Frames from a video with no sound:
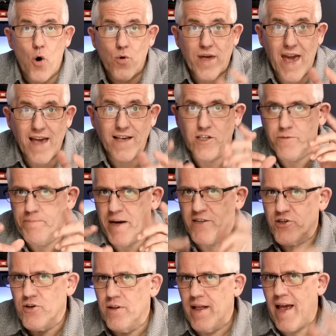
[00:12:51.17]
Okay,
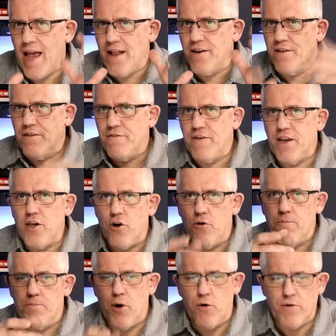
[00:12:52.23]
special end of the
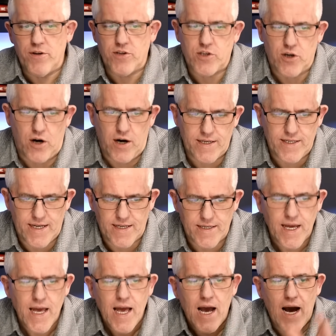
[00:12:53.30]
video bonus content.
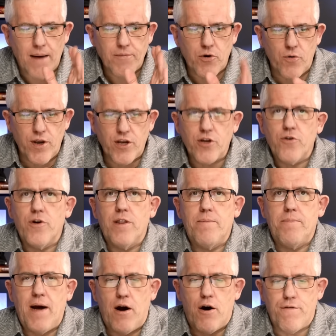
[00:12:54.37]
I'm going to go to the
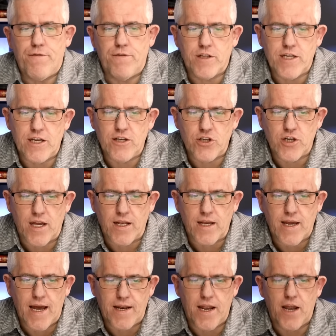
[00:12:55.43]
powerful teaching and
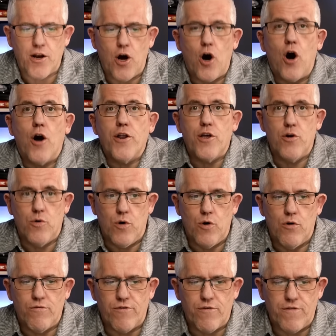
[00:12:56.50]
get an audio
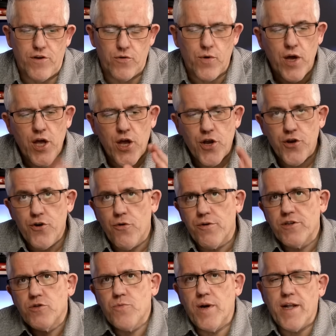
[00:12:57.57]
overview.
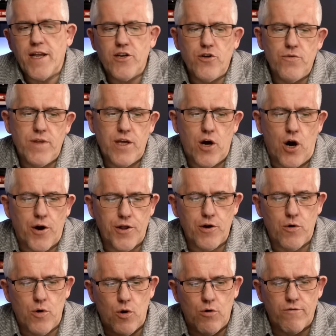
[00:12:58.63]
Notice when I do the
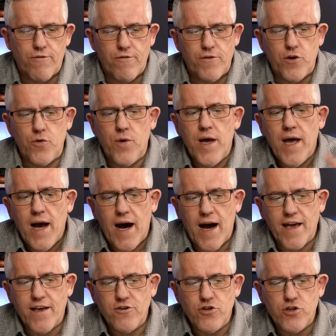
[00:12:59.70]
audio overview, I
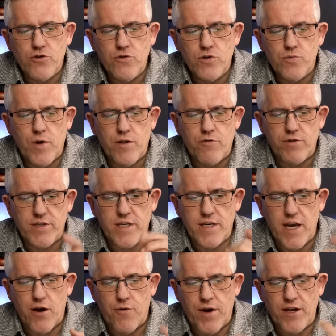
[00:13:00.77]
can choose whether it's a
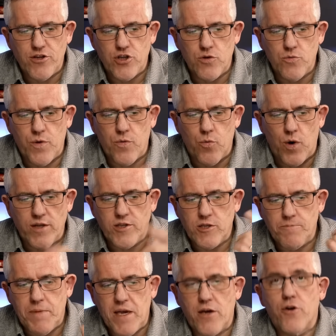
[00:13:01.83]
narration with one
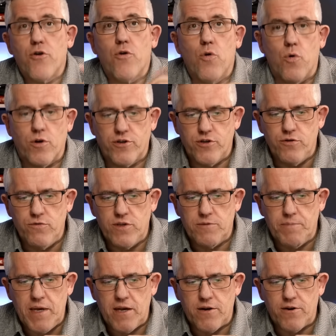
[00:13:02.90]
speaker or two
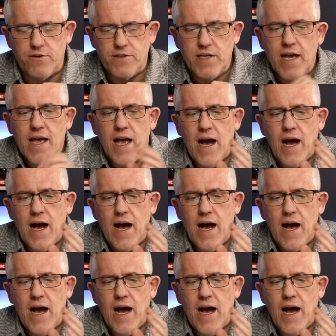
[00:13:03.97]
speakers.